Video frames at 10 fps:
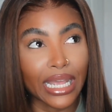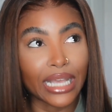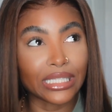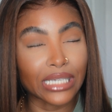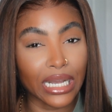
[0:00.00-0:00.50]

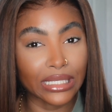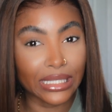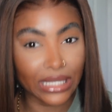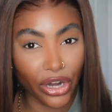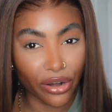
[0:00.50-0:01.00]
into
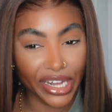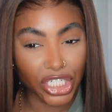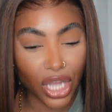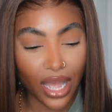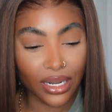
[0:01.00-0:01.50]

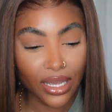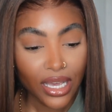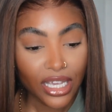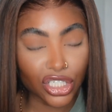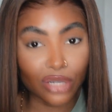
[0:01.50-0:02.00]
consideration
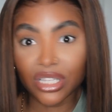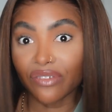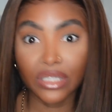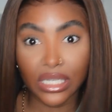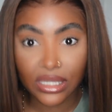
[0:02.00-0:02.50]
in terms
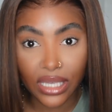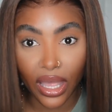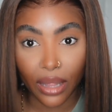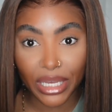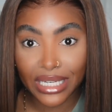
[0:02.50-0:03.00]
of
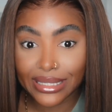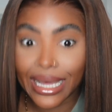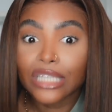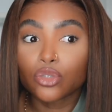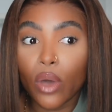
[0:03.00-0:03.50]
detail, because
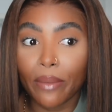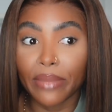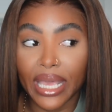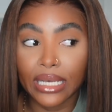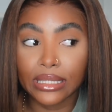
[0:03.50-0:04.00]
that's what
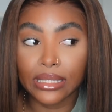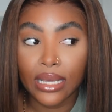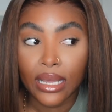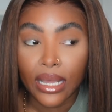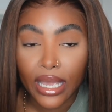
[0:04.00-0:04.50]
makes
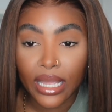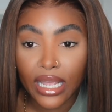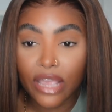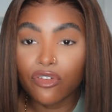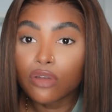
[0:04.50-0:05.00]

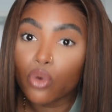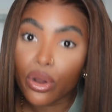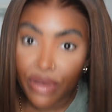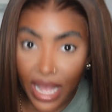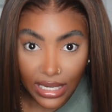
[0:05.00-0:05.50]
it even
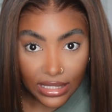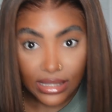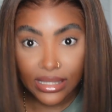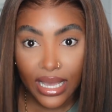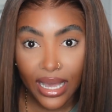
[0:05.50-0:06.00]
more
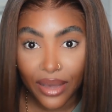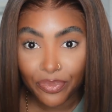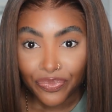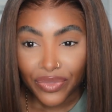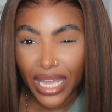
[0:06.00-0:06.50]
realistic
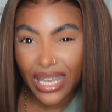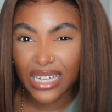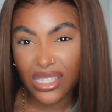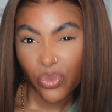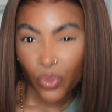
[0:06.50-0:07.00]
and
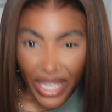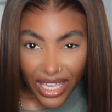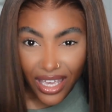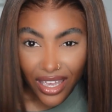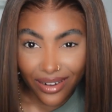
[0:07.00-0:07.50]
less
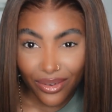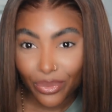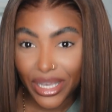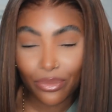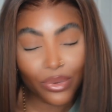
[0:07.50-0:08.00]
wiggy. You
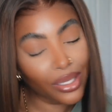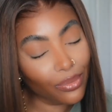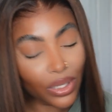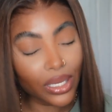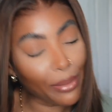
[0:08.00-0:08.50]
know, we
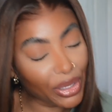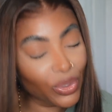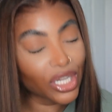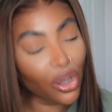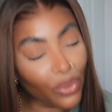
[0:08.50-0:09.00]

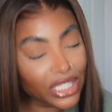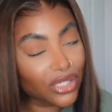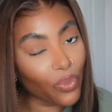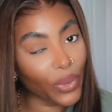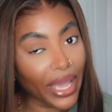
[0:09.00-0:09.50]
know
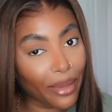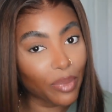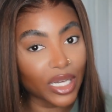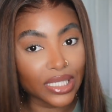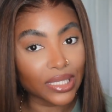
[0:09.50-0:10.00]
it's a
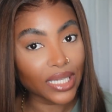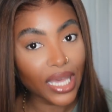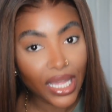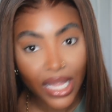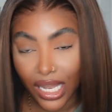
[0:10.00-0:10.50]
wig, but
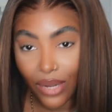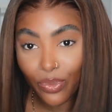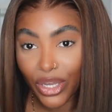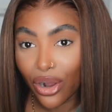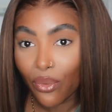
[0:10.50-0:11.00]

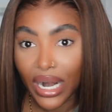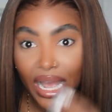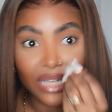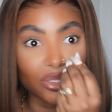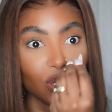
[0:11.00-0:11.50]
still we don't want
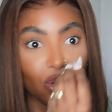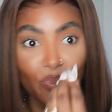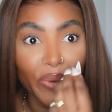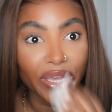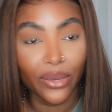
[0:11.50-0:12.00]
to, as a
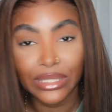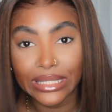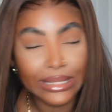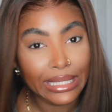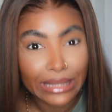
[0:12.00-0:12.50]
look on your
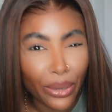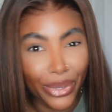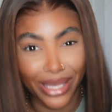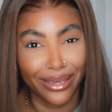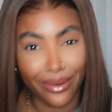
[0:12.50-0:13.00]
whistle says, a
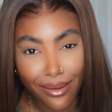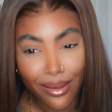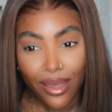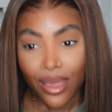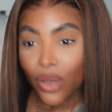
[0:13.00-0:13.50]
wig, you
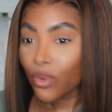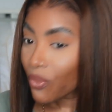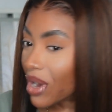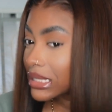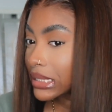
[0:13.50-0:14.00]
know.
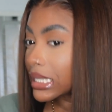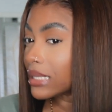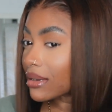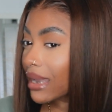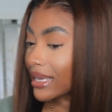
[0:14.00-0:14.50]
We want it
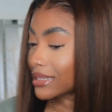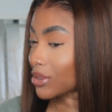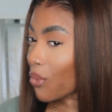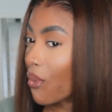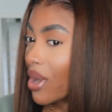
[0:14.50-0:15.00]
to look like
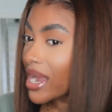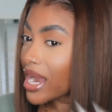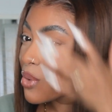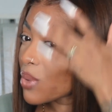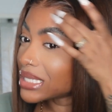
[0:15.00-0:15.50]
it's our
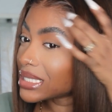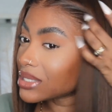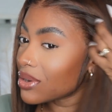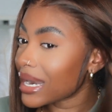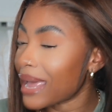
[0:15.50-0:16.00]
hair, want
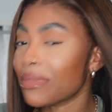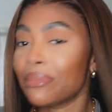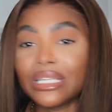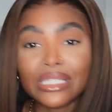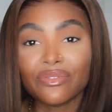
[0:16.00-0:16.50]
it to look like
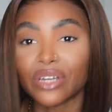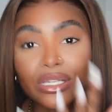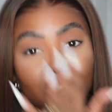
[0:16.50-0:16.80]
maybe it's even a